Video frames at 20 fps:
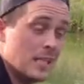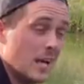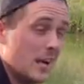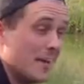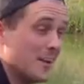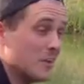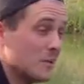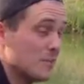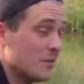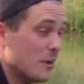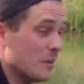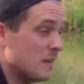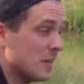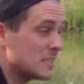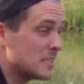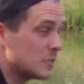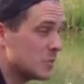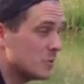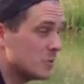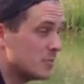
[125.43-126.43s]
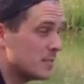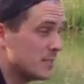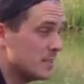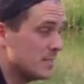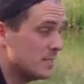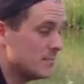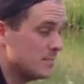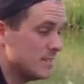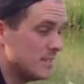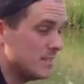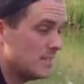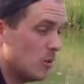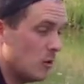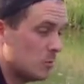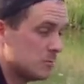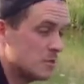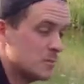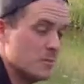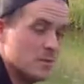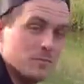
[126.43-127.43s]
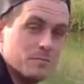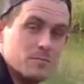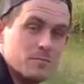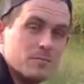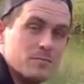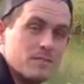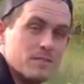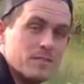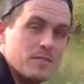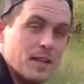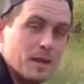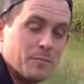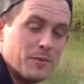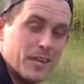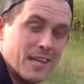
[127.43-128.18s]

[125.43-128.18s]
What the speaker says: And I find that sort of the optimum depth.